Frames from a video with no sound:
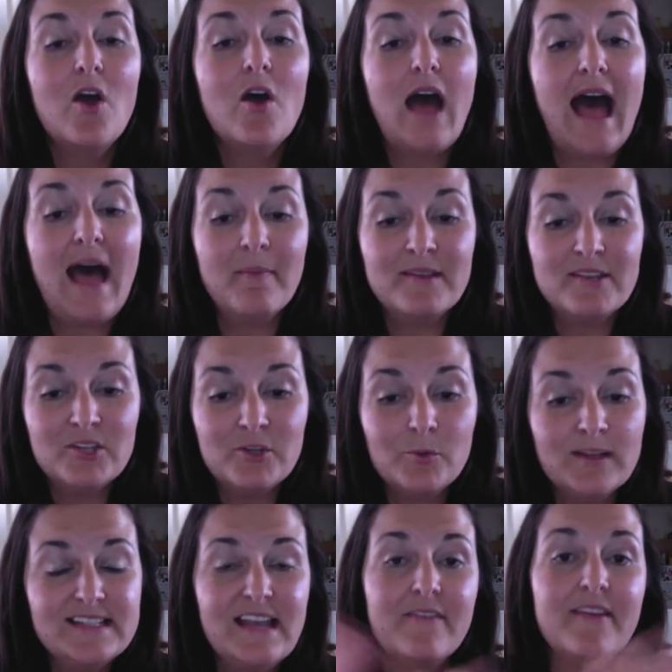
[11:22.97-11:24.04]
The new
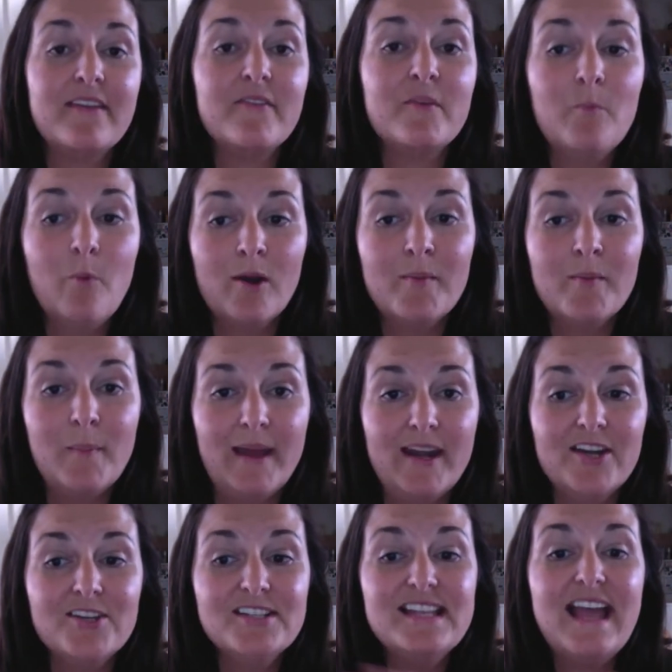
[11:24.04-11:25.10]
ones have even more
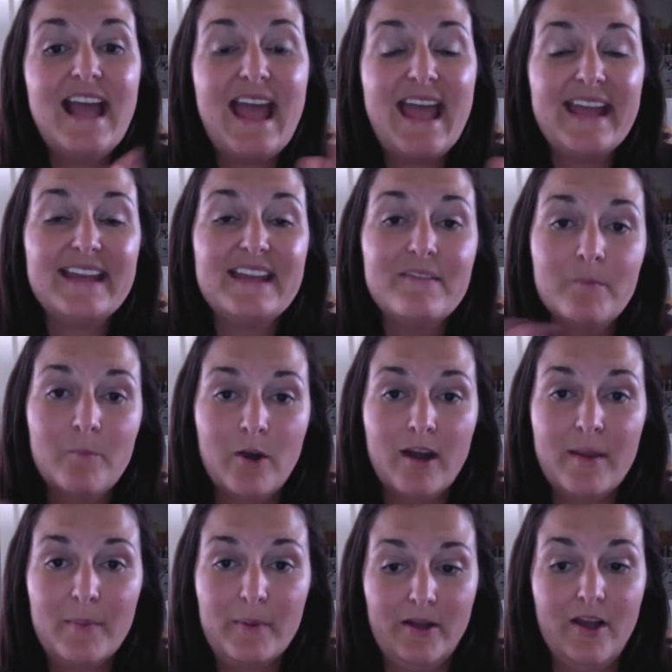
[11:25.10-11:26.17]
butters and even more
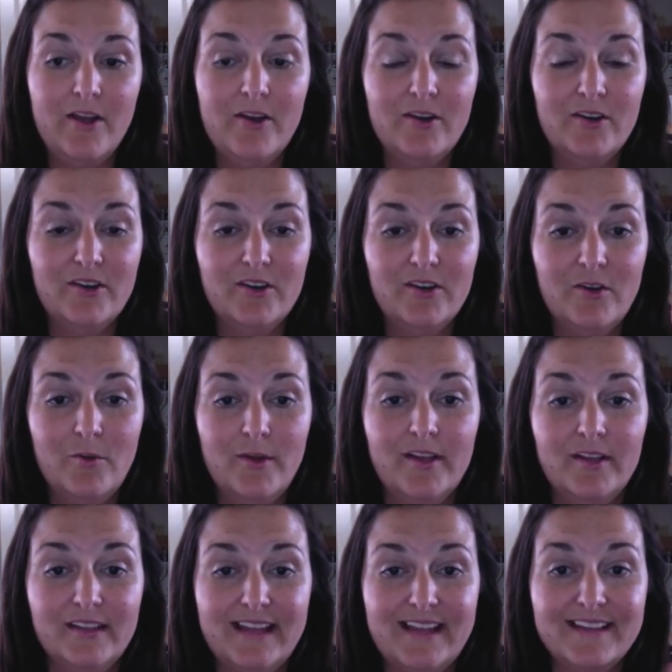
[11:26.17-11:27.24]
apricot kernel oil,
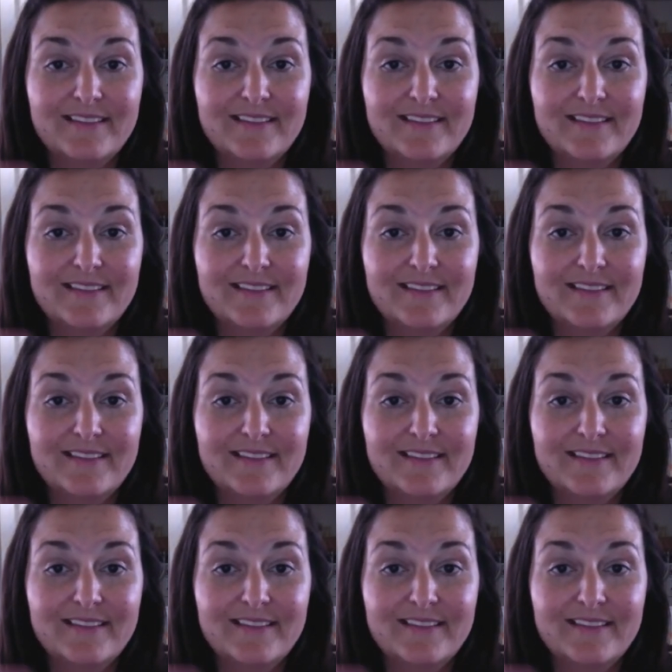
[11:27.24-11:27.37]
like